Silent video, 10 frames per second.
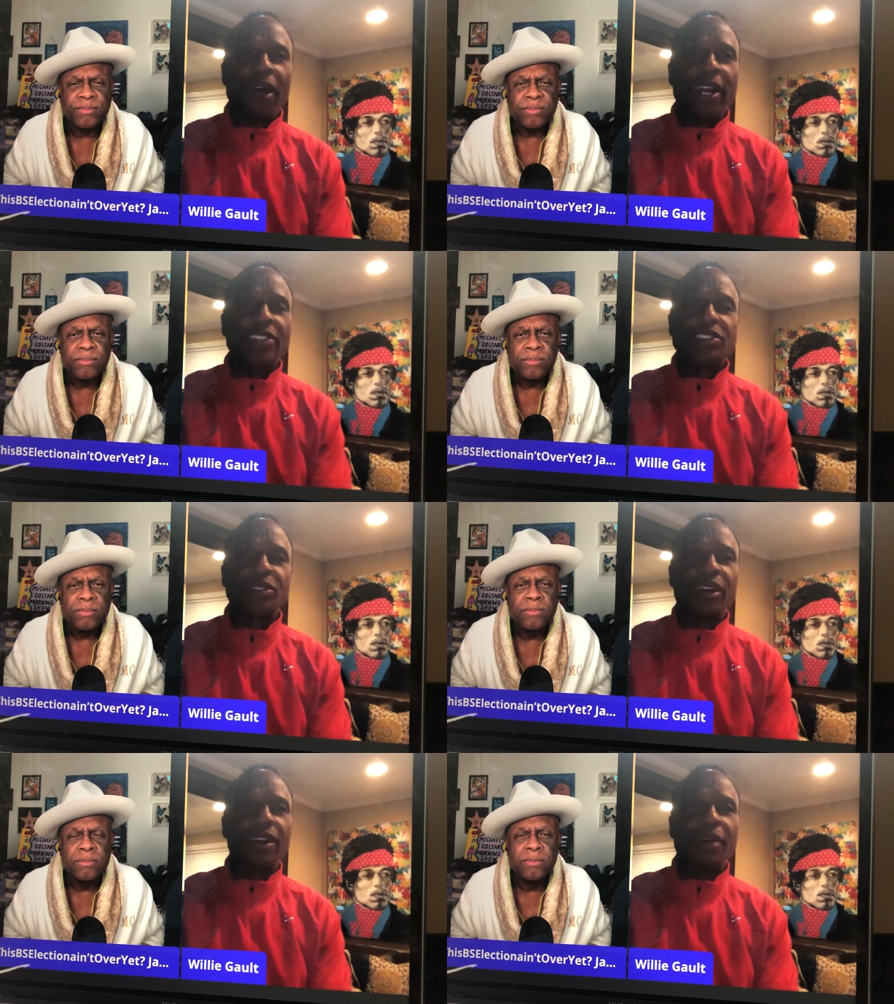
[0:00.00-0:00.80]
Speaker 1: Instagram.
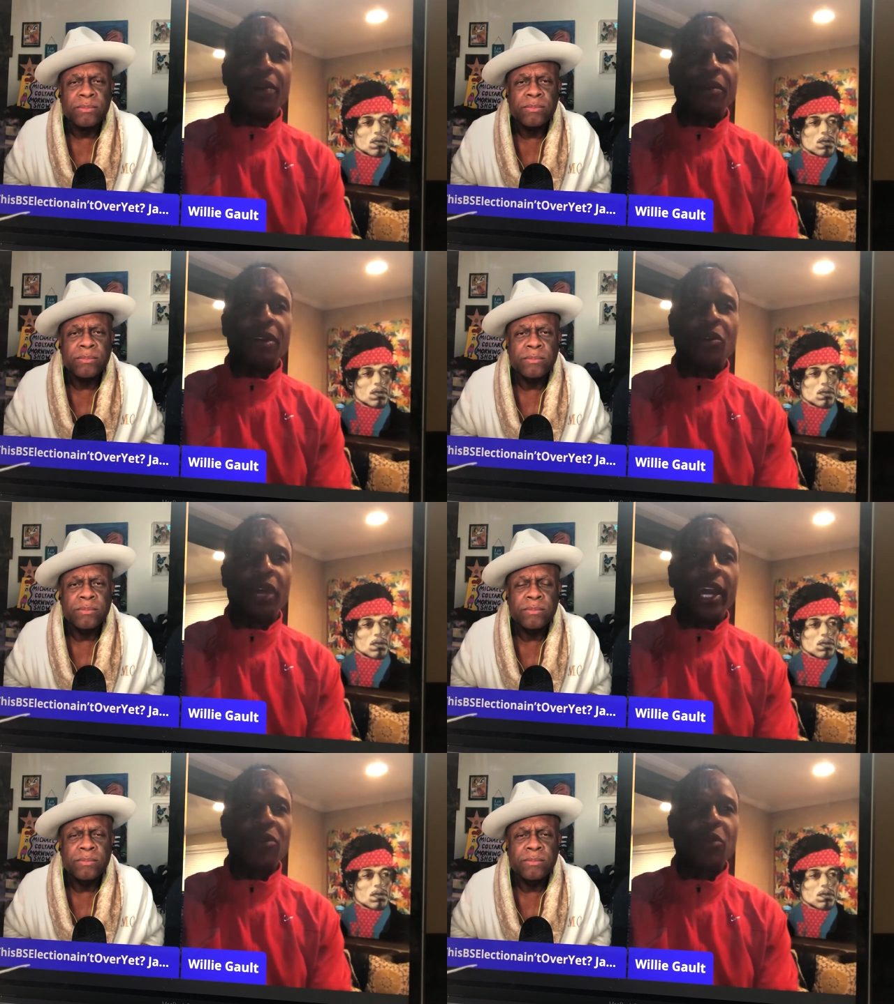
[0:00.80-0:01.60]
I'm at
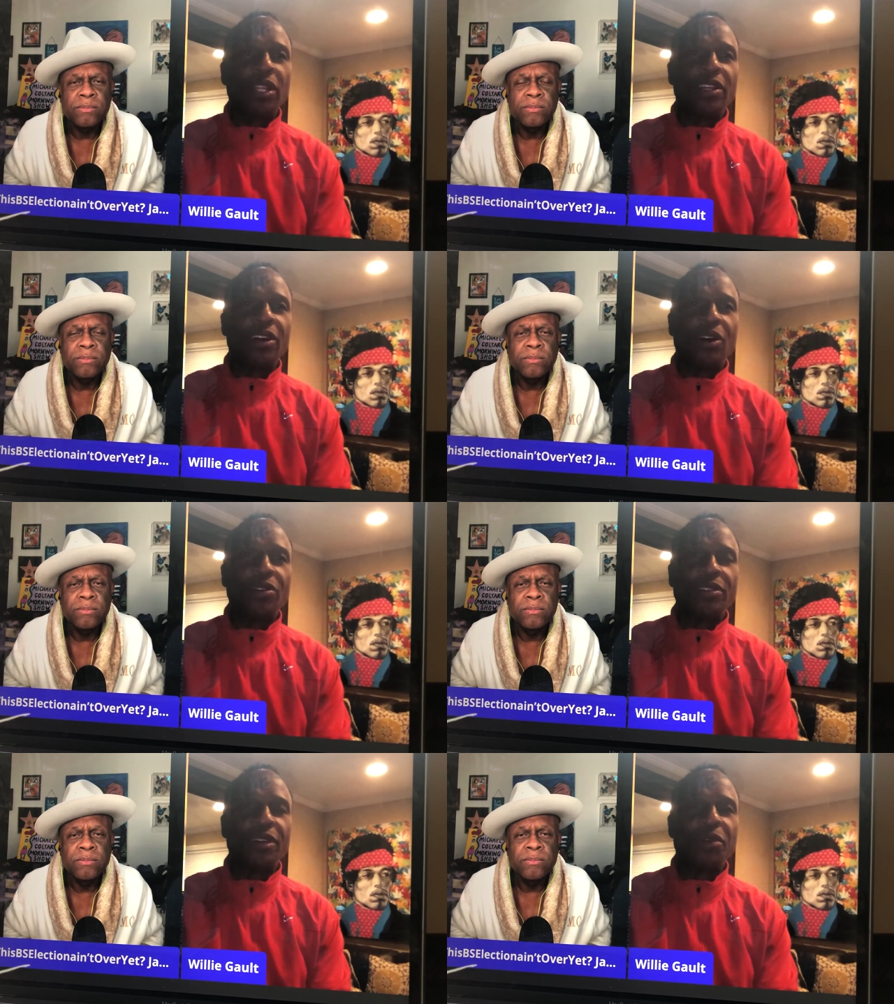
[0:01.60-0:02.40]
Willie Gault.
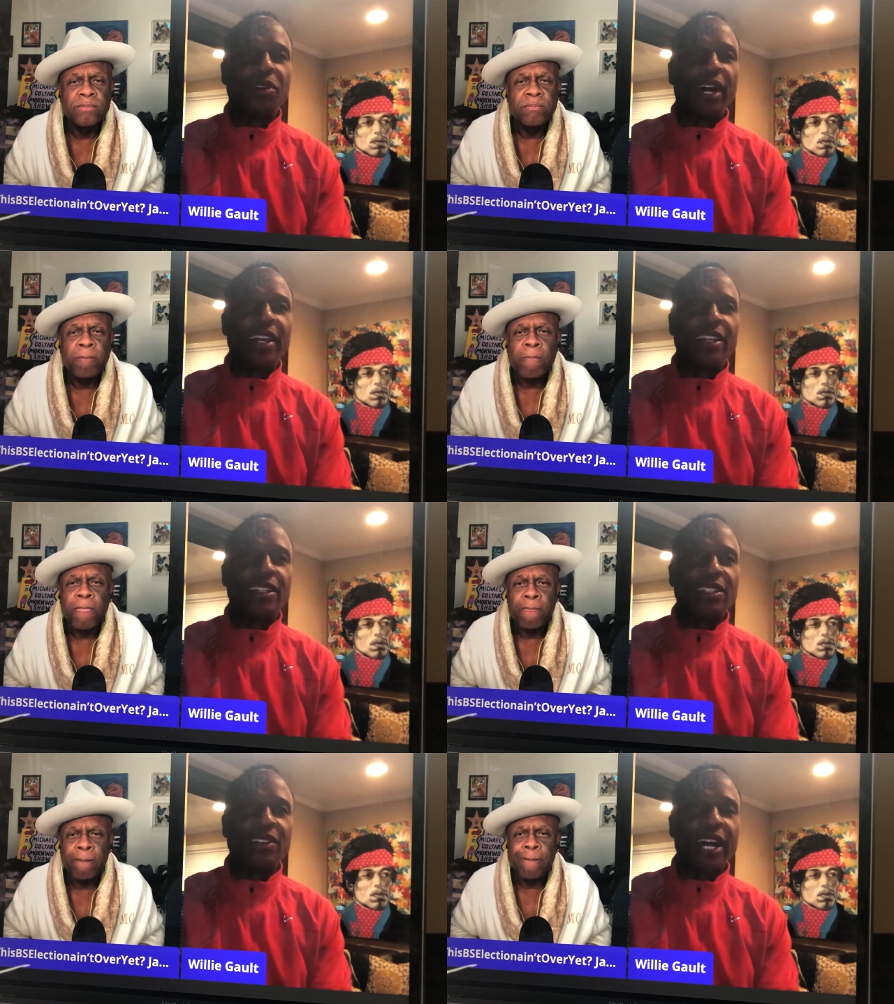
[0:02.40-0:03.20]
W i l l
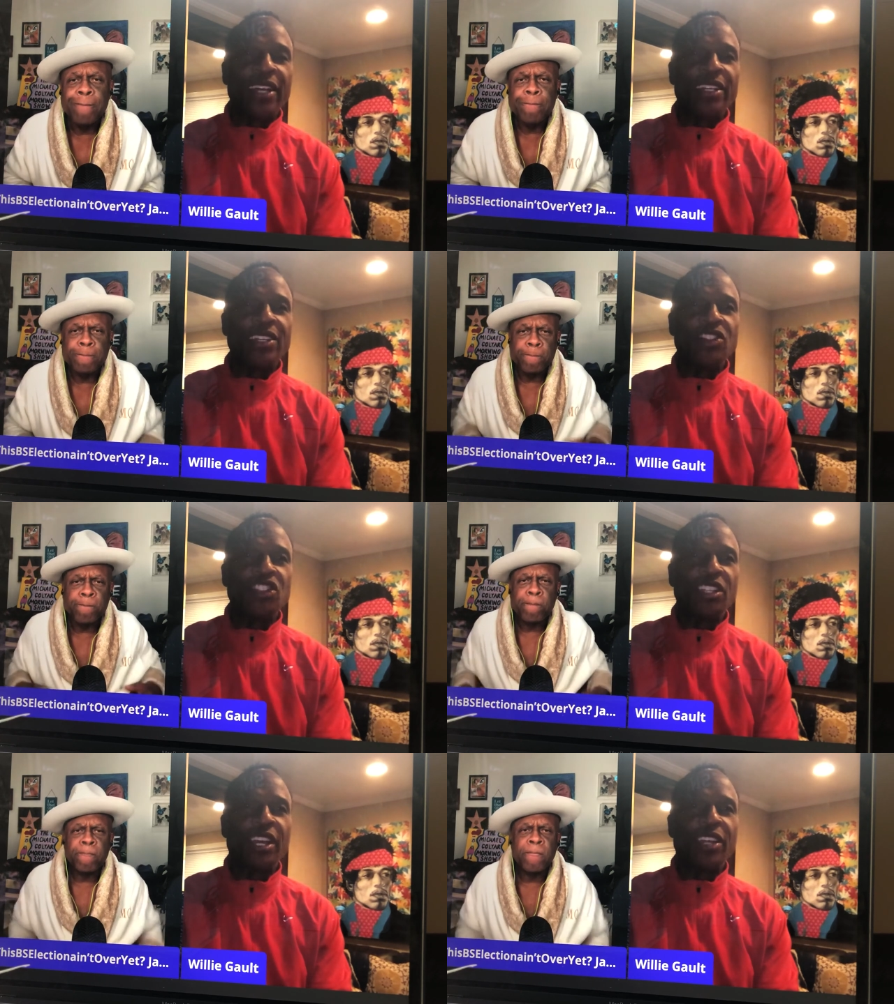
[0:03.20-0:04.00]
i e g a
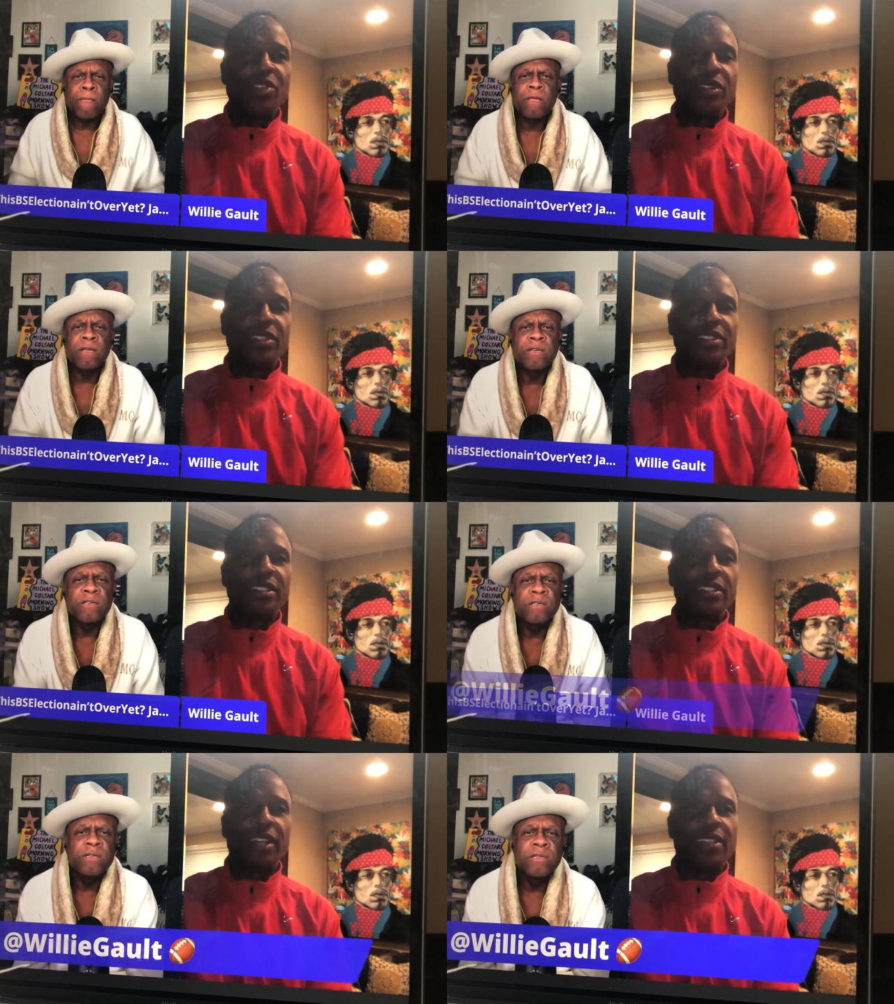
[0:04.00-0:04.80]
u l t.
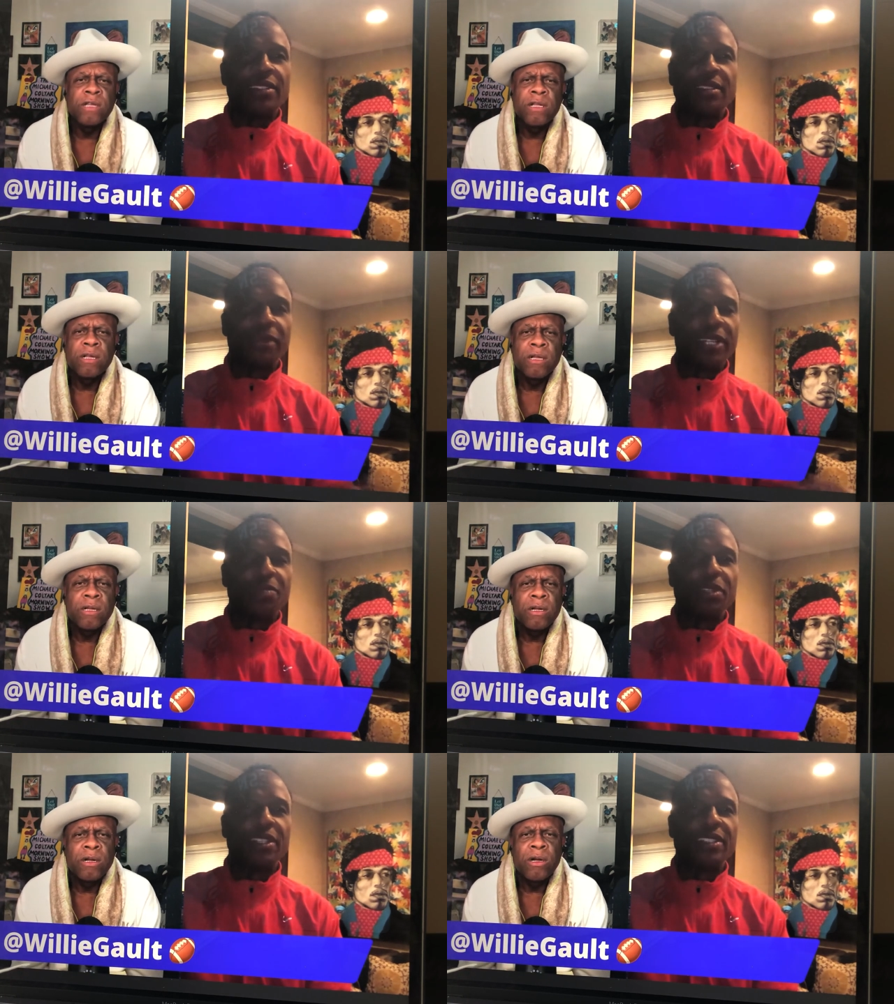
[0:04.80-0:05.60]
That's the best
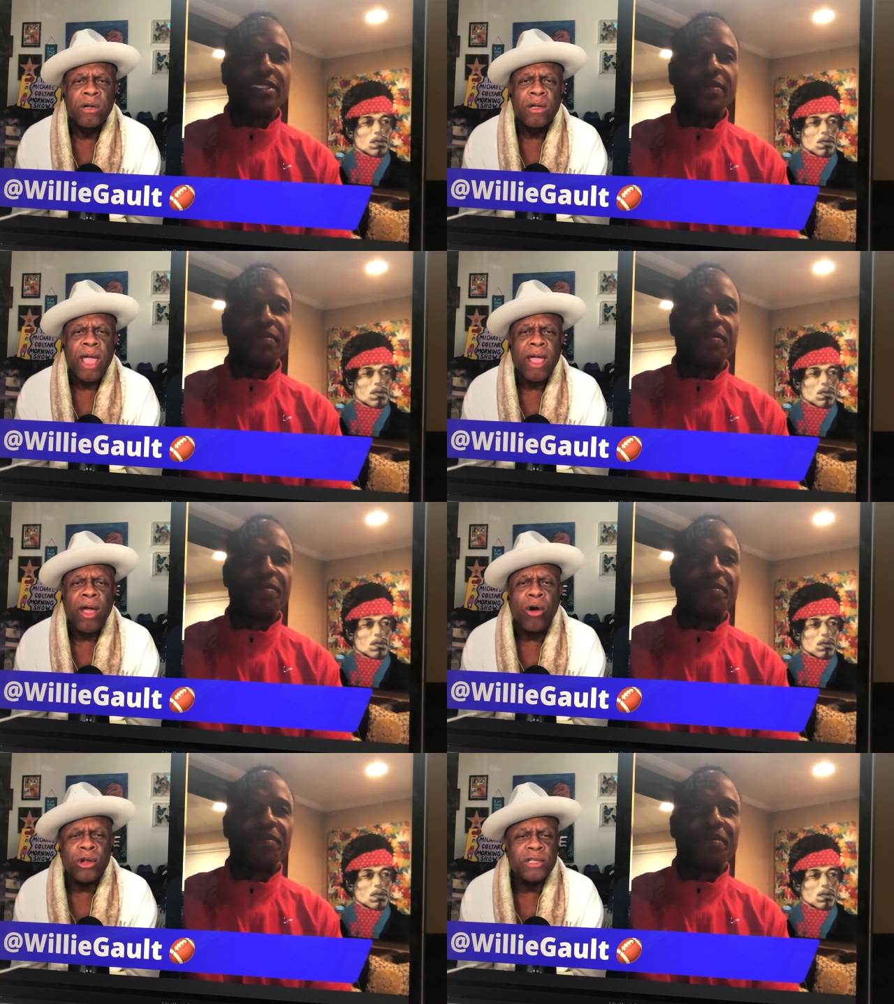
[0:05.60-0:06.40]
place.
Speaker 2: Hold
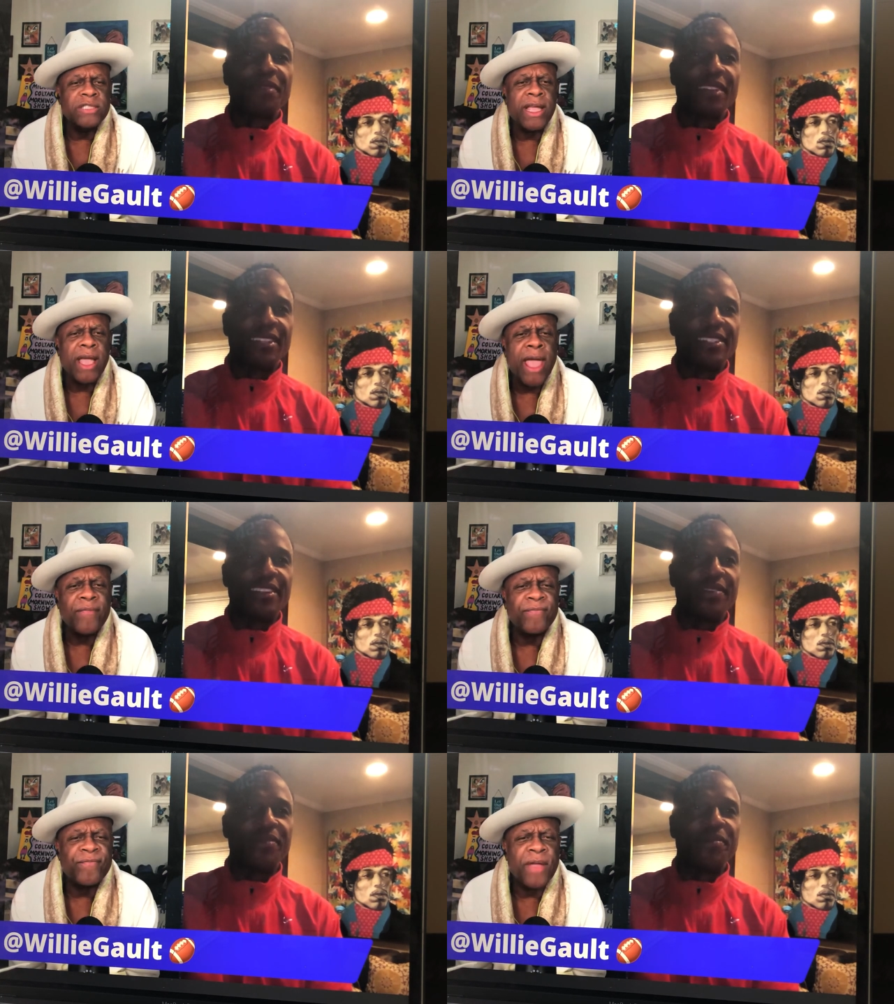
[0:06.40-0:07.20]
on a second. Hey,
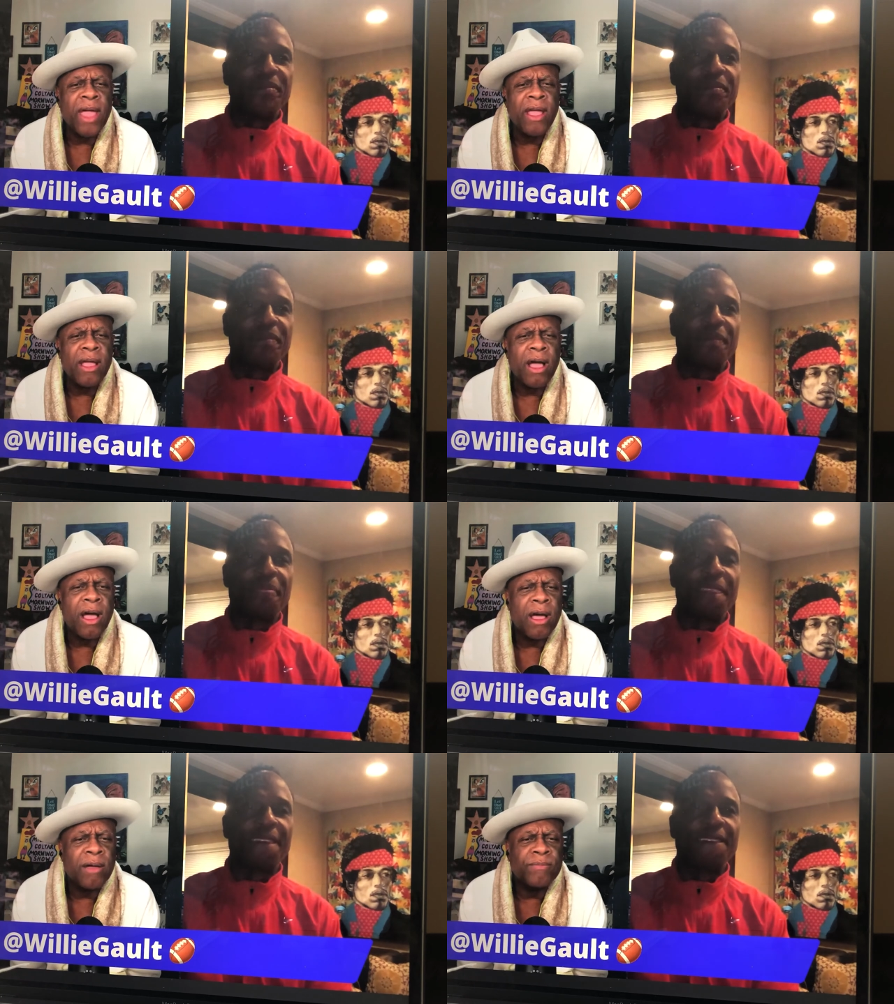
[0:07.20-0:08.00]
hey, uh,